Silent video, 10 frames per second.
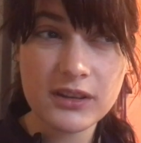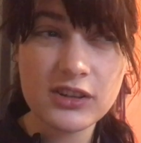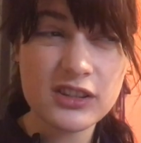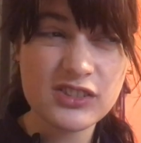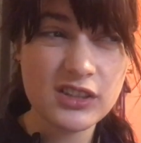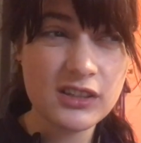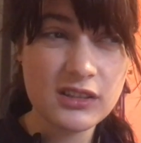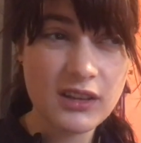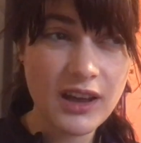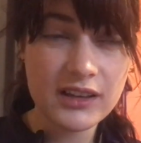cushion.
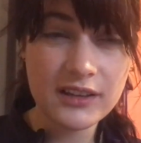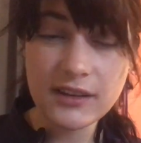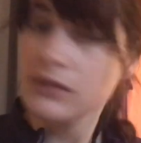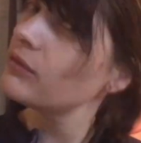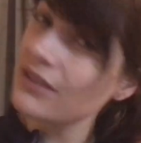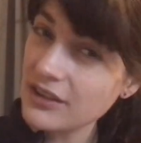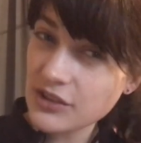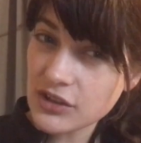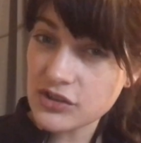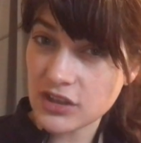I need something with less
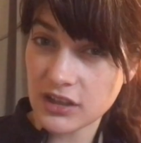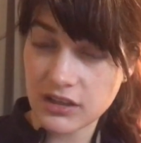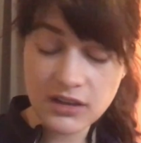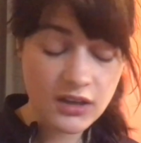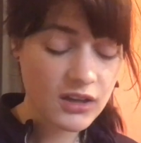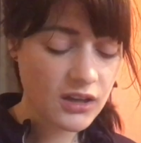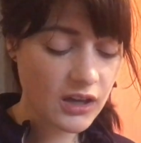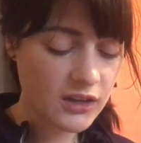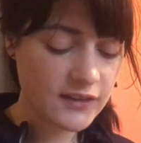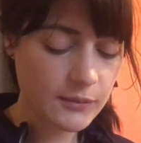cushion.
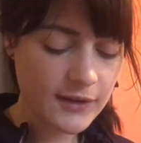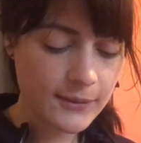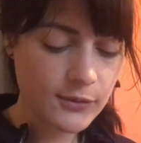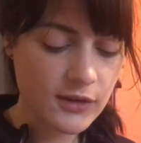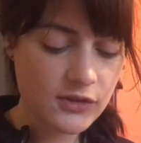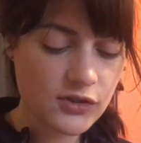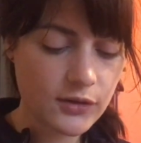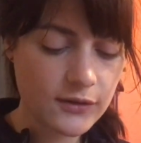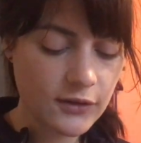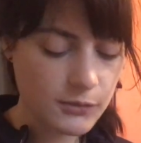Sometimes if the shoe
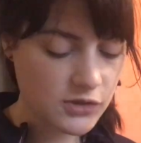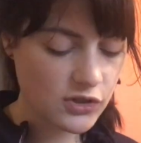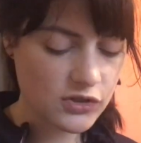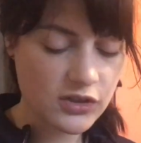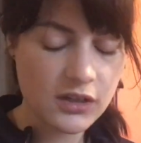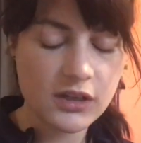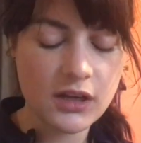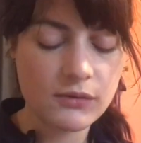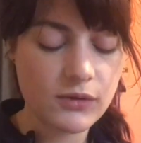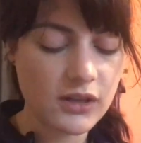has too much cushion,
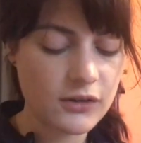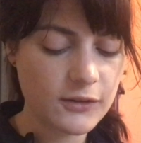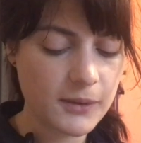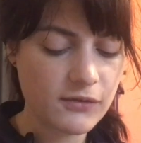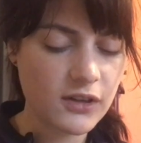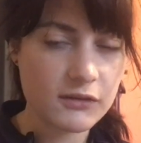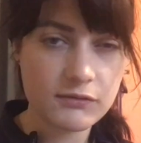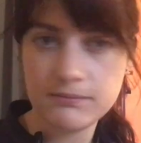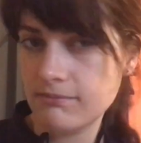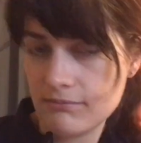it really hurts my foot.
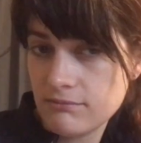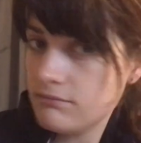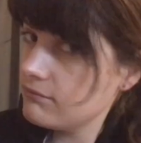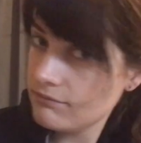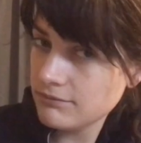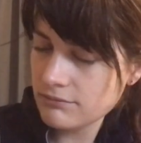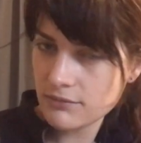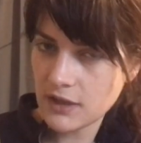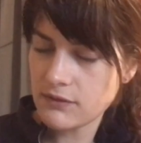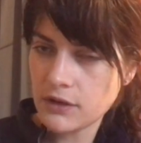
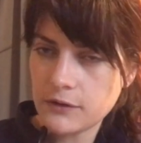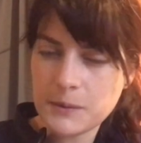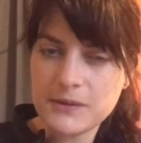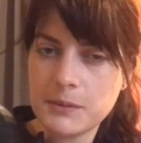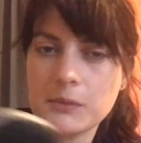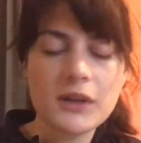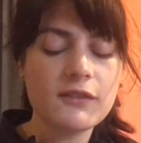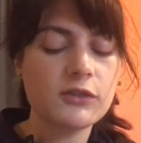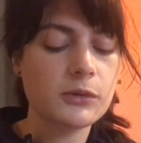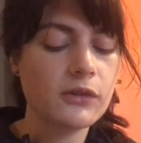even though it's supposed to be more
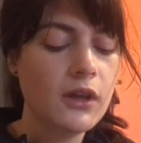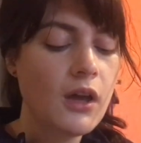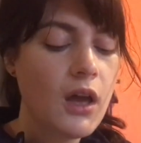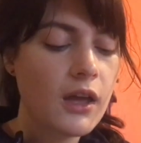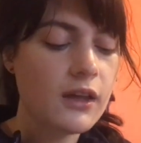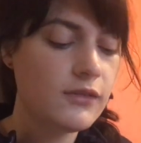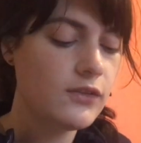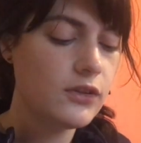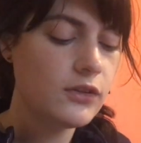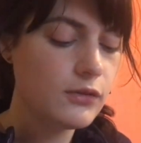comfortable. If
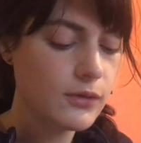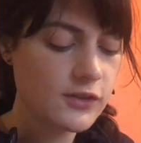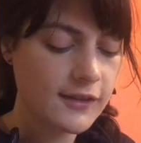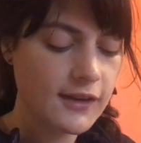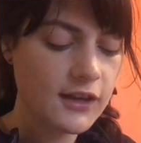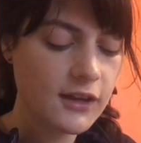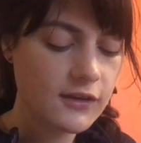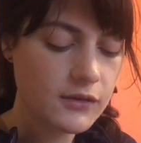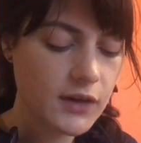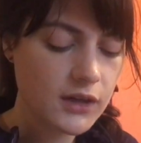you are just getting
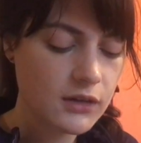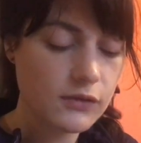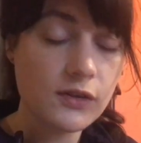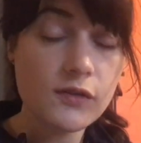into running, or if